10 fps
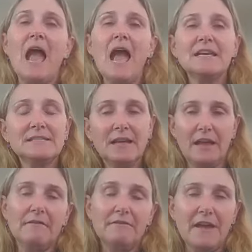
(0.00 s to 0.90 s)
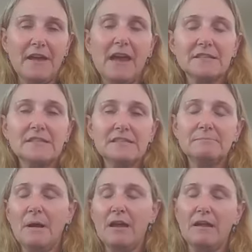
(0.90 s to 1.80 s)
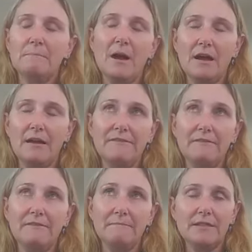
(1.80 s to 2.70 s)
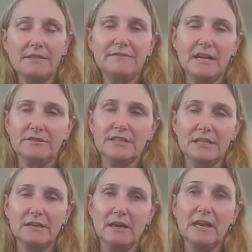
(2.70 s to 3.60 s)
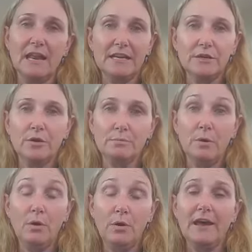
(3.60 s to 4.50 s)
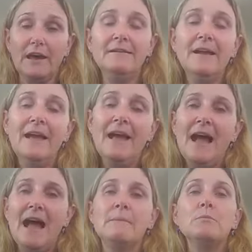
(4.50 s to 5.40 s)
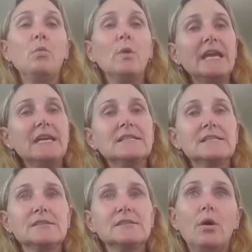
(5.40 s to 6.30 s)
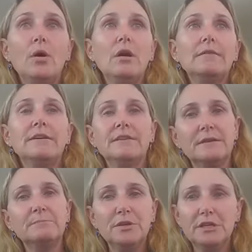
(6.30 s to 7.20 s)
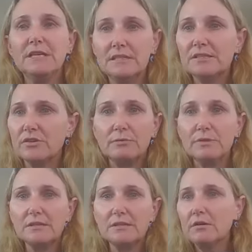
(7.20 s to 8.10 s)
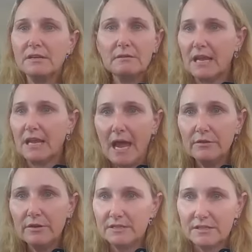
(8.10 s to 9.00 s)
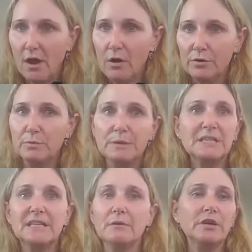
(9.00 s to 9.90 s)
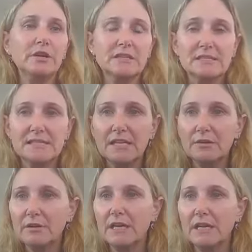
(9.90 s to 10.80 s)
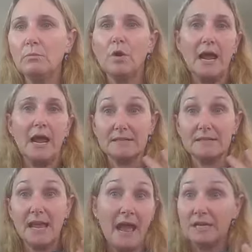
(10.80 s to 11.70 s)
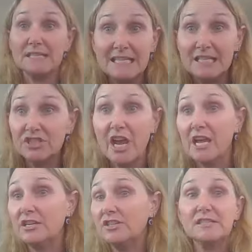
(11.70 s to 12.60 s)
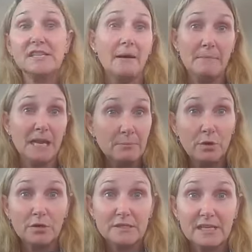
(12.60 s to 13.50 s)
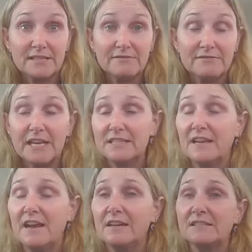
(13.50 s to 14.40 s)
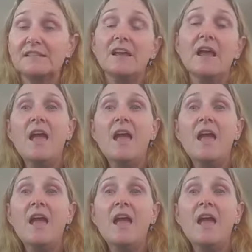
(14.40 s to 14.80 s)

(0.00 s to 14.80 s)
as founders, my other founder is a lady called Paula. We saw that the beauty industry was not catering to older women. They weren't considering how our skin changes, how menopause has affected us,